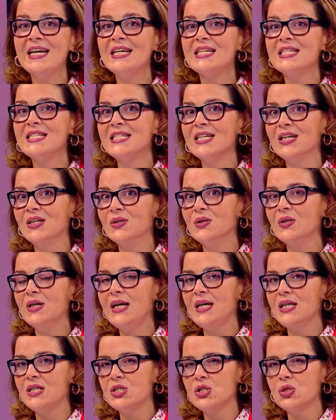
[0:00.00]
So
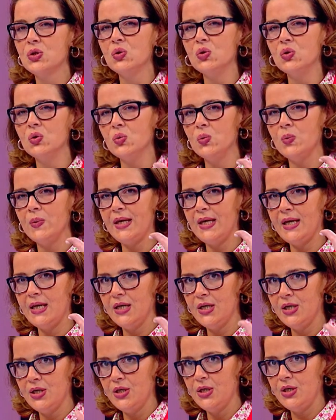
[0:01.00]
at school we
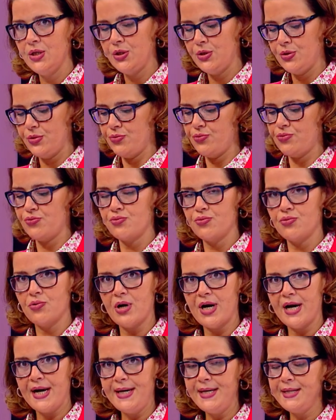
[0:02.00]

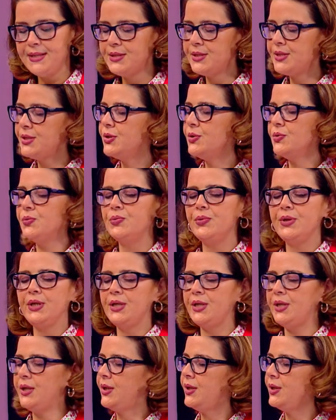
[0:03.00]
write, we
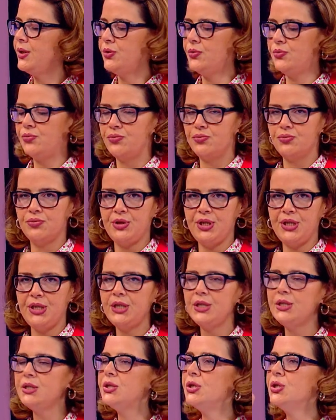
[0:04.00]

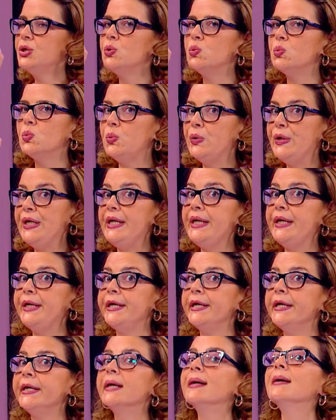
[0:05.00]
read, we
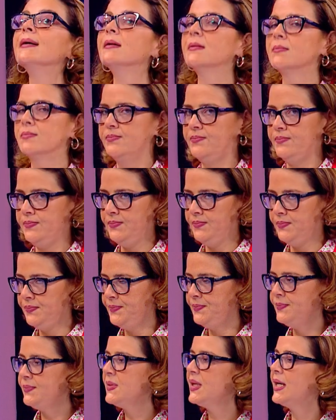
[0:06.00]
mm
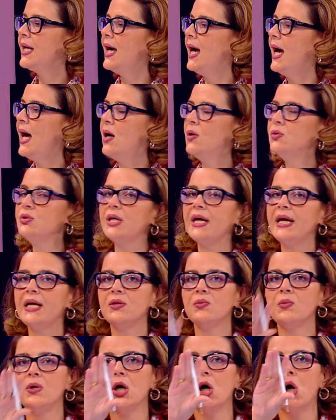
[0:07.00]
-hmm, count, and
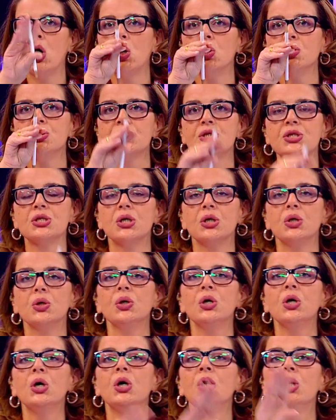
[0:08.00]
we also
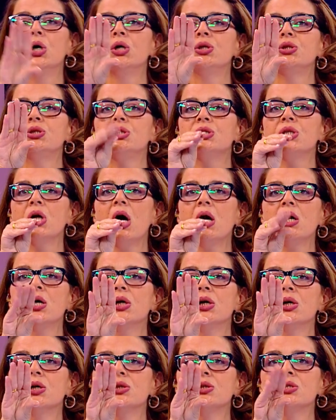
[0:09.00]
talk,
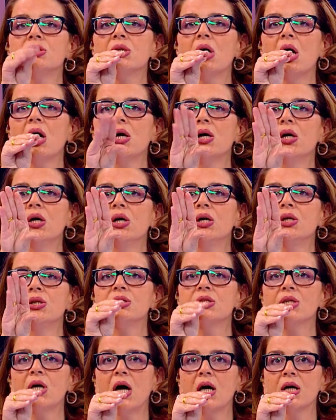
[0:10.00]
talk,
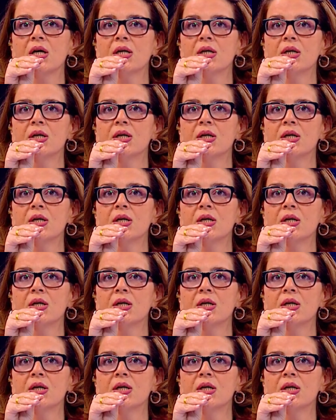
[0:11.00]
talk.